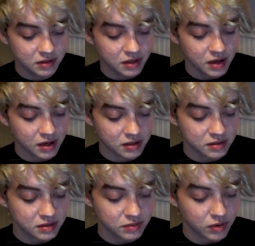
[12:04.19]

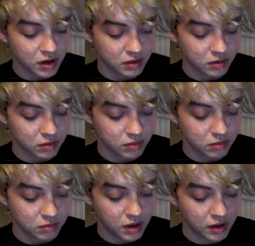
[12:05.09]
Thanks, friendo.
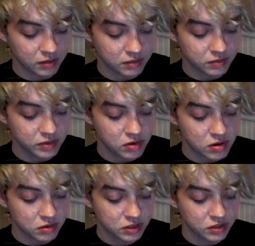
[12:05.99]
I love
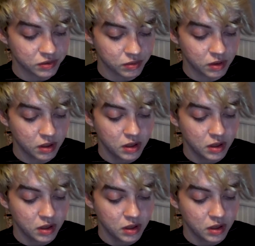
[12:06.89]
y'all too.